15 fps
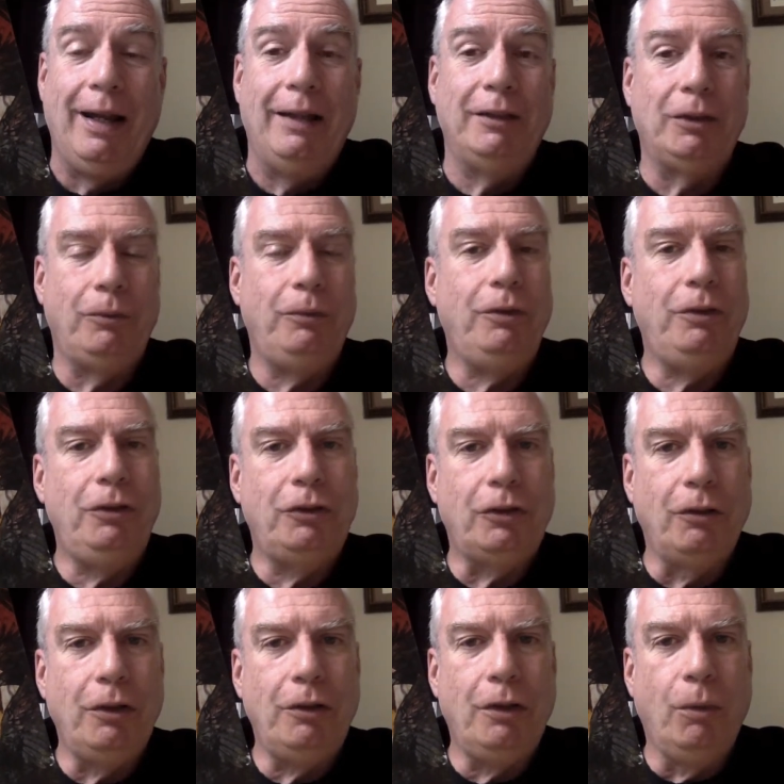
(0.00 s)
So
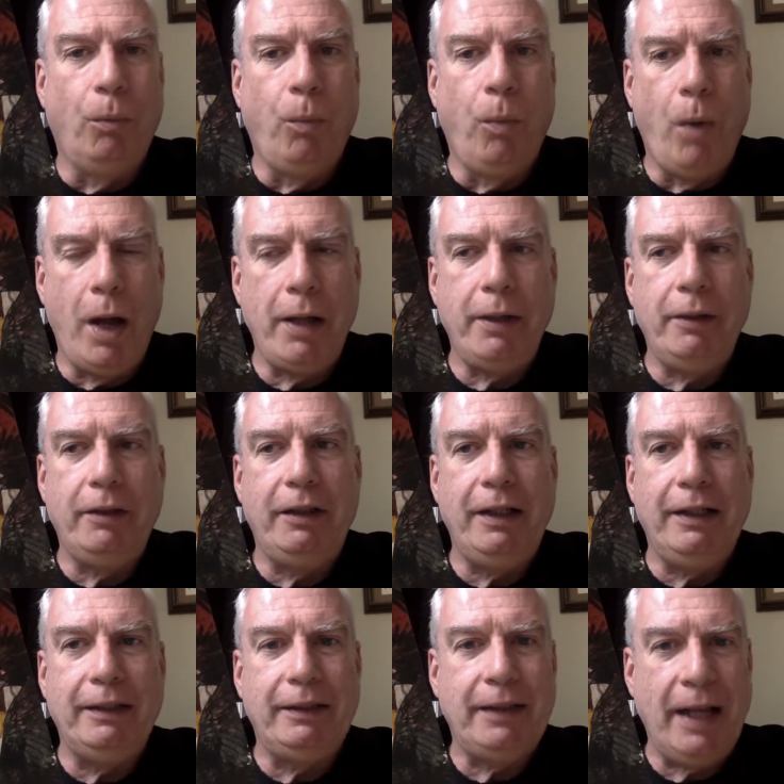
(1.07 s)
so the one
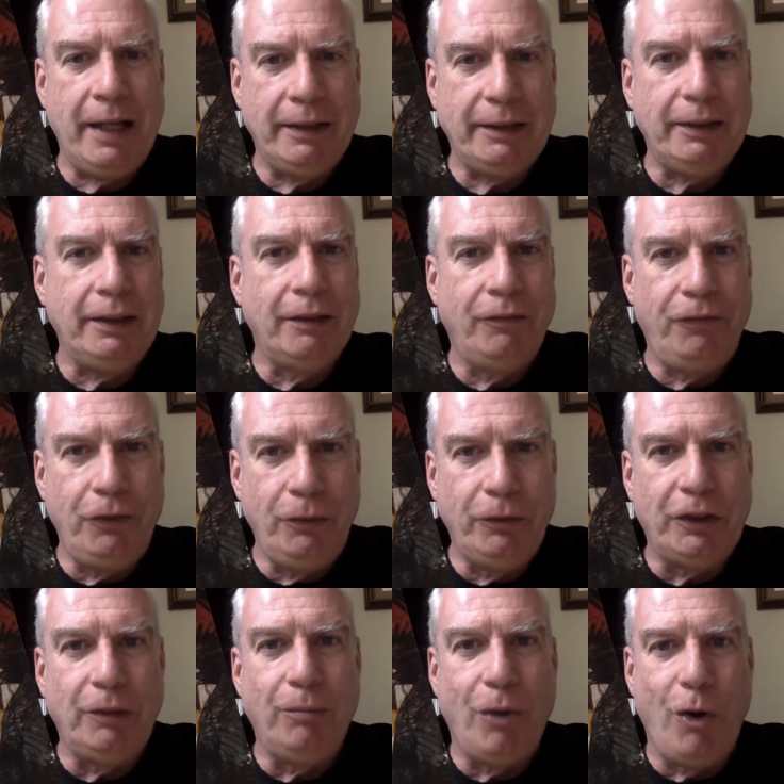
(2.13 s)
intensely
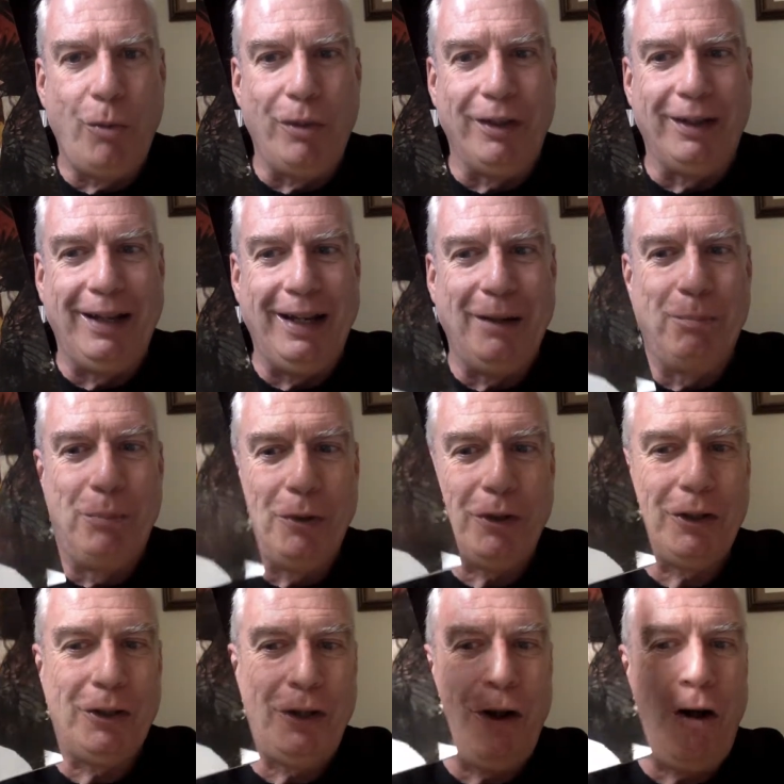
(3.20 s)
confusing moment in a book
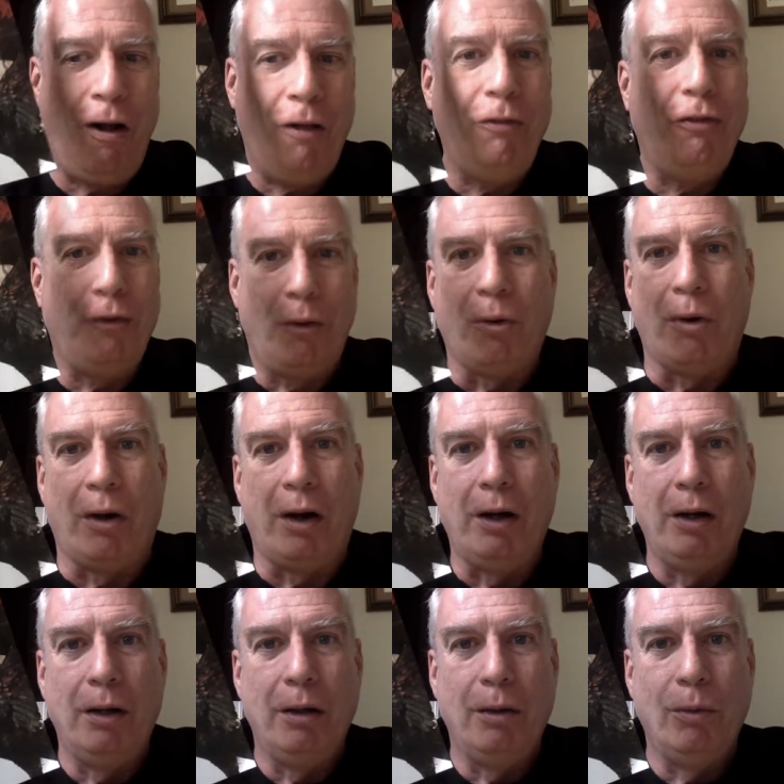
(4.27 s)
called Thor,
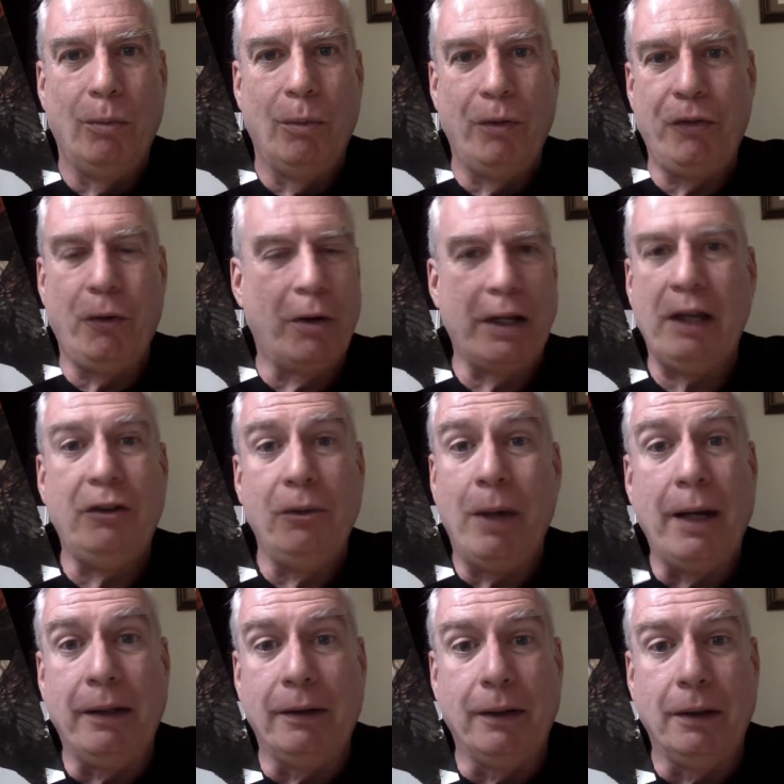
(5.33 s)
when Thor can't do
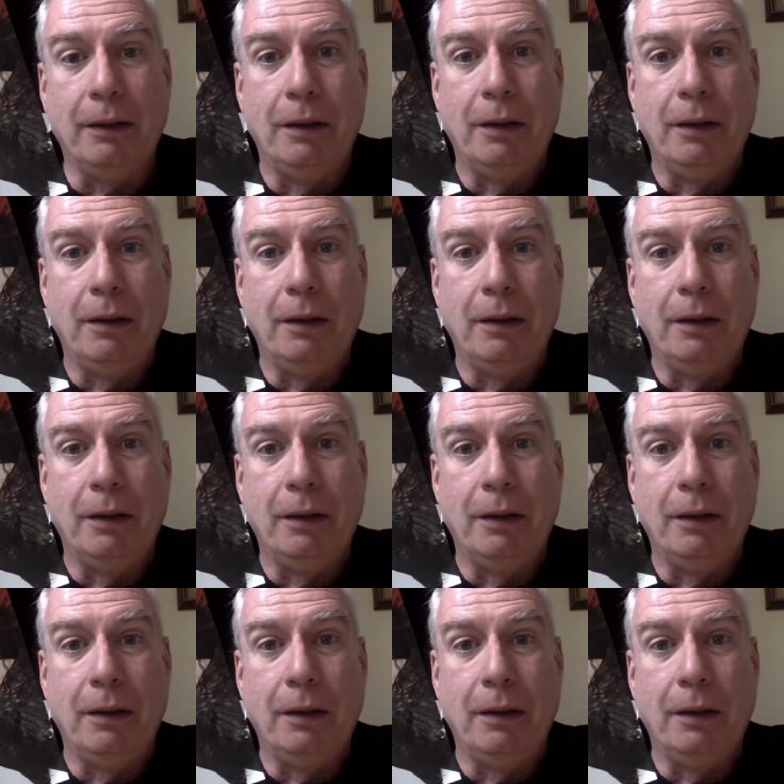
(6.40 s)
anything,